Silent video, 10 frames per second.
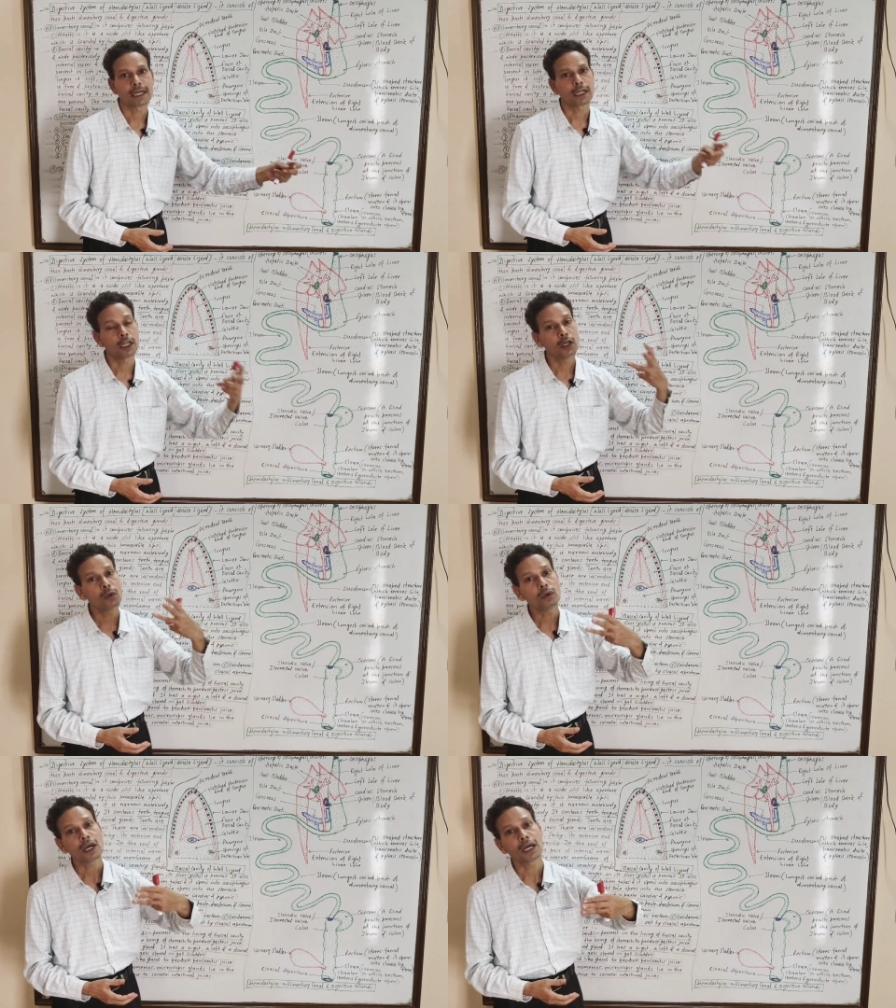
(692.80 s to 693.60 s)
The
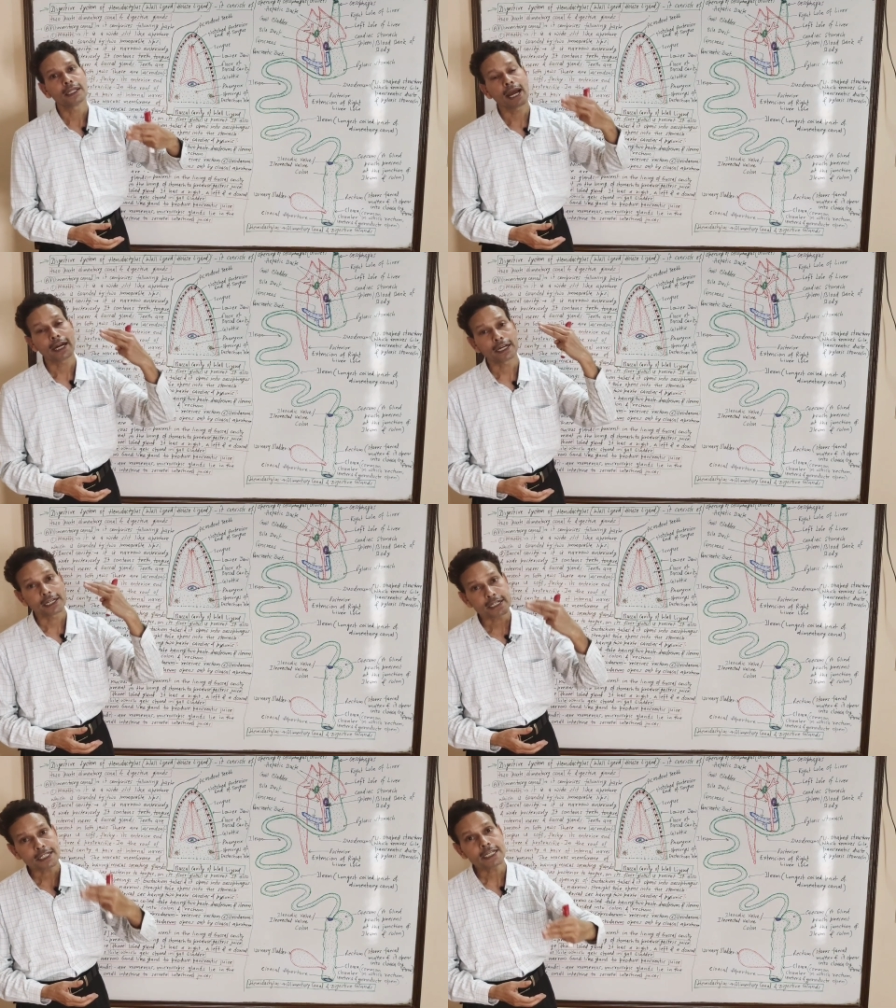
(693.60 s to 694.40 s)
cloaca that
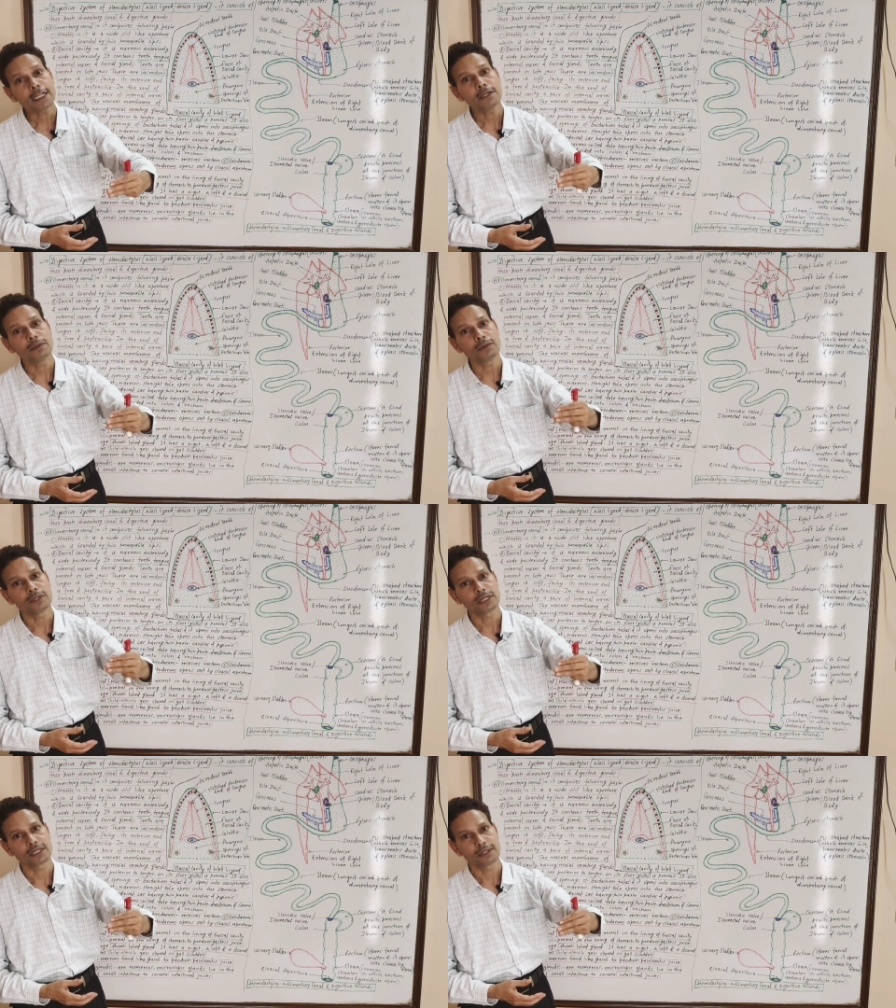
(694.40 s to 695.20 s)

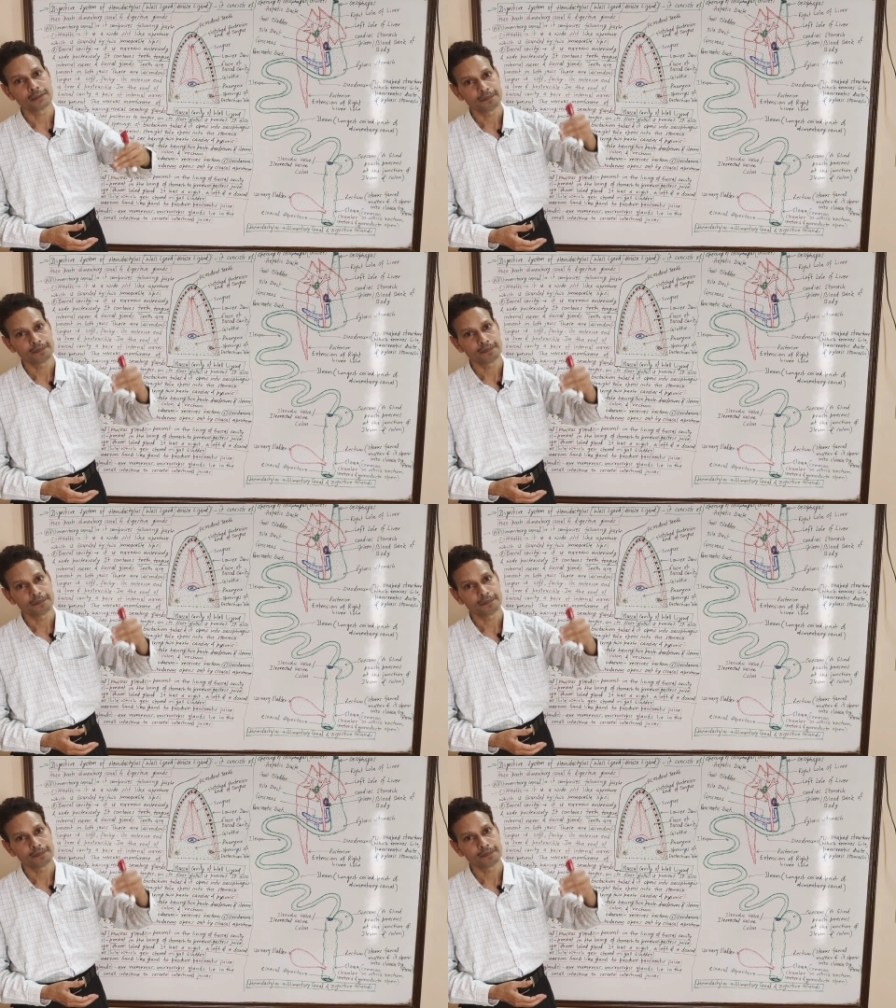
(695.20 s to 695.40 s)
receives